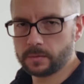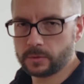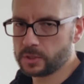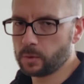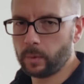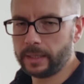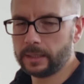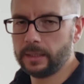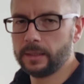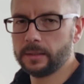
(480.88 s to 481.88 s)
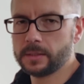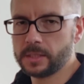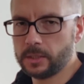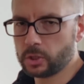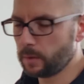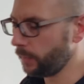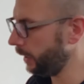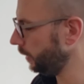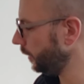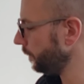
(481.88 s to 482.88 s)
just a white key in C sharp
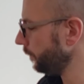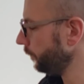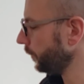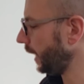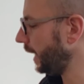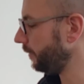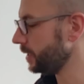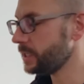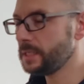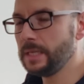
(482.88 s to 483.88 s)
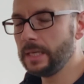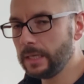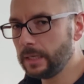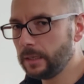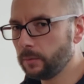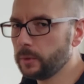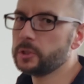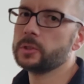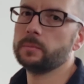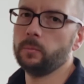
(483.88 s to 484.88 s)
minor. I have a C,
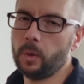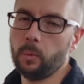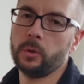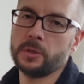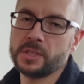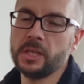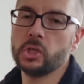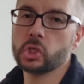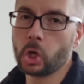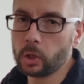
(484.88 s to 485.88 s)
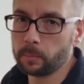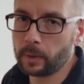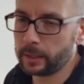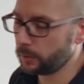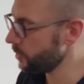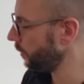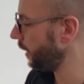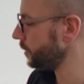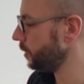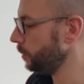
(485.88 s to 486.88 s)
which, well, we're in C sharp minor, so it
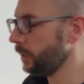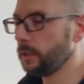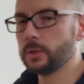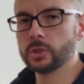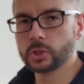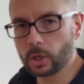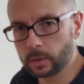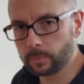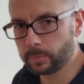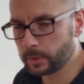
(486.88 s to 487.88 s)
has to be sharp.